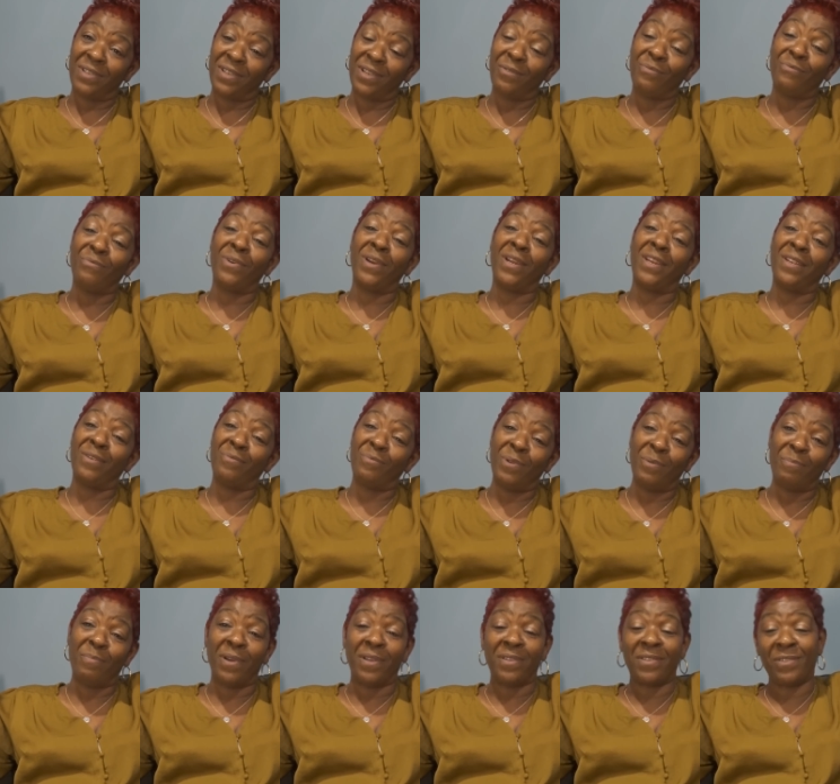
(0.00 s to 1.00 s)
Get ready,
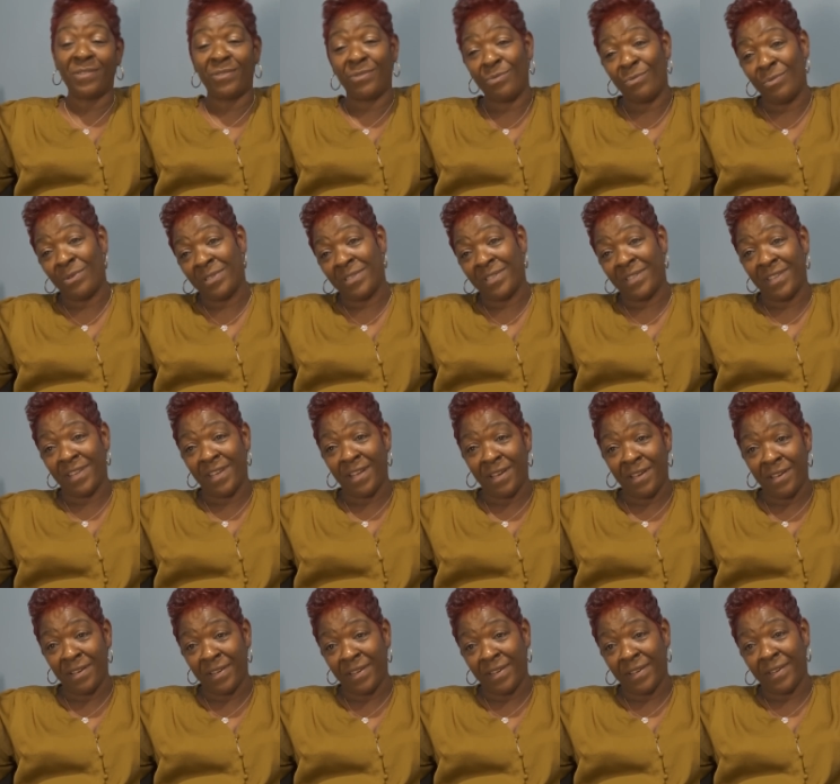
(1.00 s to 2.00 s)
we about to do this
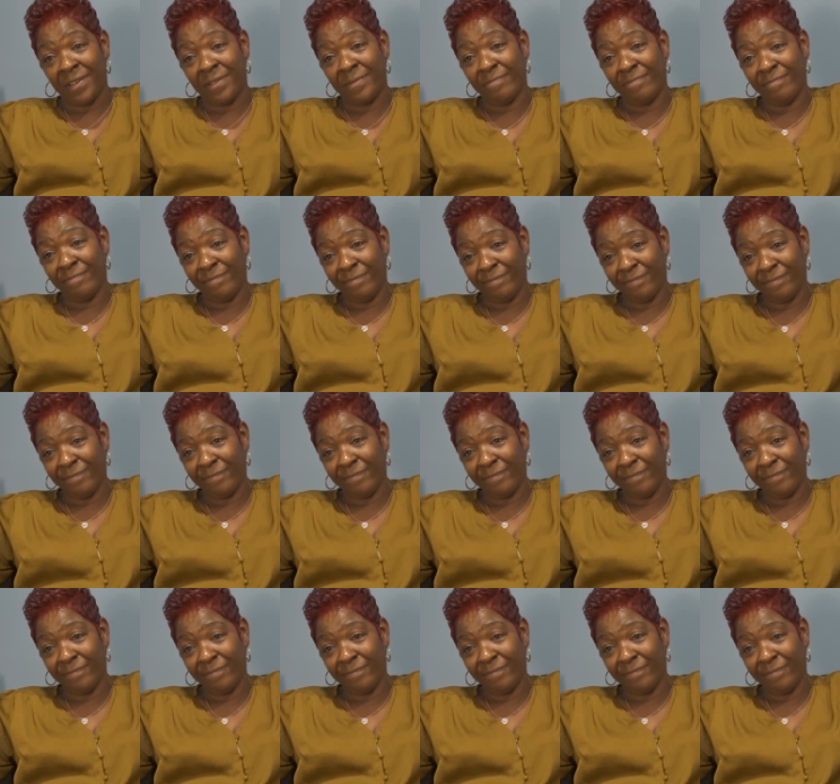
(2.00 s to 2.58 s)
thing again.